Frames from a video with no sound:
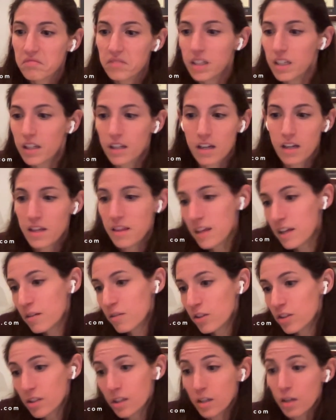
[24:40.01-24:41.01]
And then
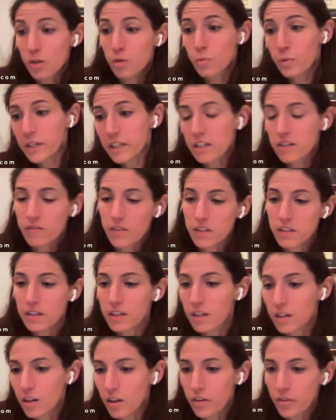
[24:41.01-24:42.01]
it's like, oh, when he
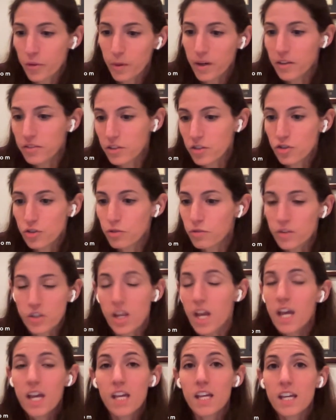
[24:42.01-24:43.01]
visited the warehouse on June 1st,
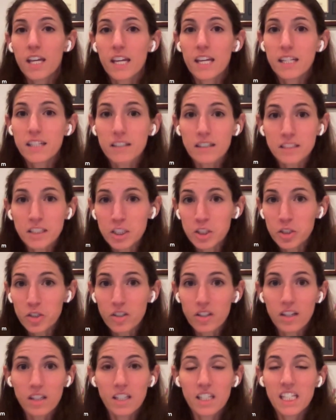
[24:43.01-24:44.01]
it doesn't look
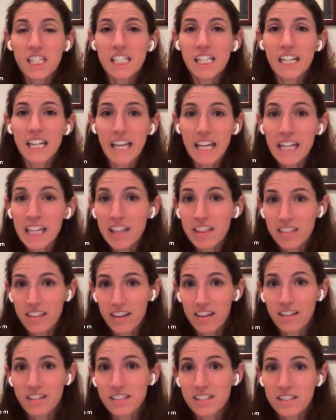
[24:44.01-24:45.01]
like he did
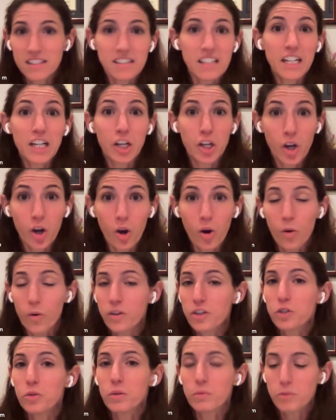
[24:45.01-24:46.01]
anything to say no or
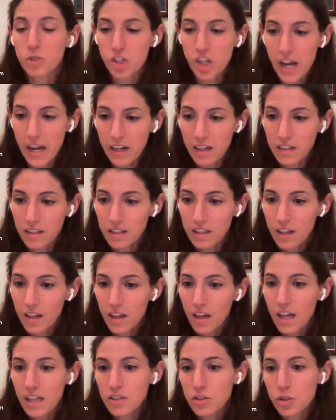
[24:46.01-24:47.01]
to object.
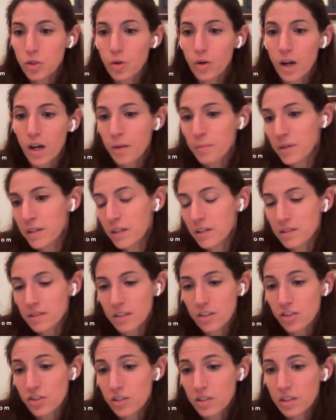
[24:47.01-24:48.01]
And so I'm going to
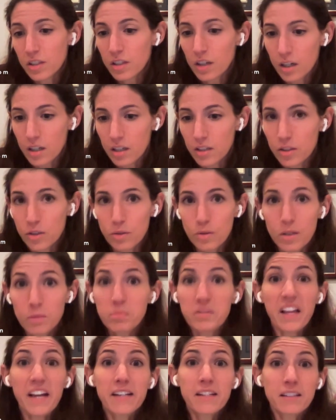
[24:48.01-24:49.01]
say she's going to argue
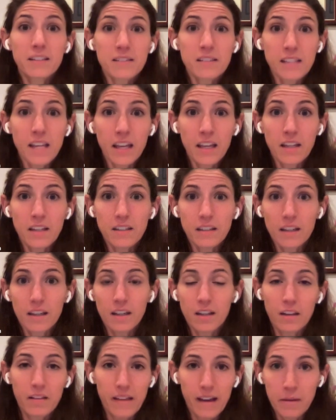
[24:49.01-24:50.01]
implied consent,
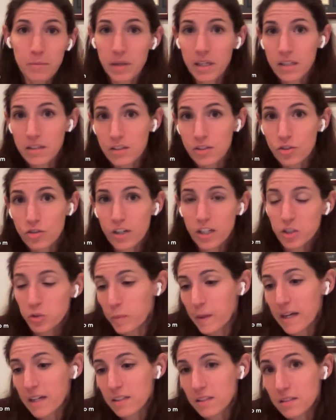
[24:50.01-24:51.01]
and that makes the
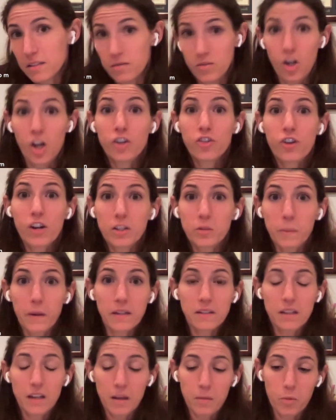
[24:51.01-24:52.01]
trespass not
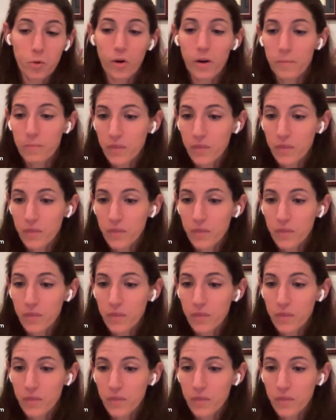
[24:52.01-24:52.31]
trespass anymore.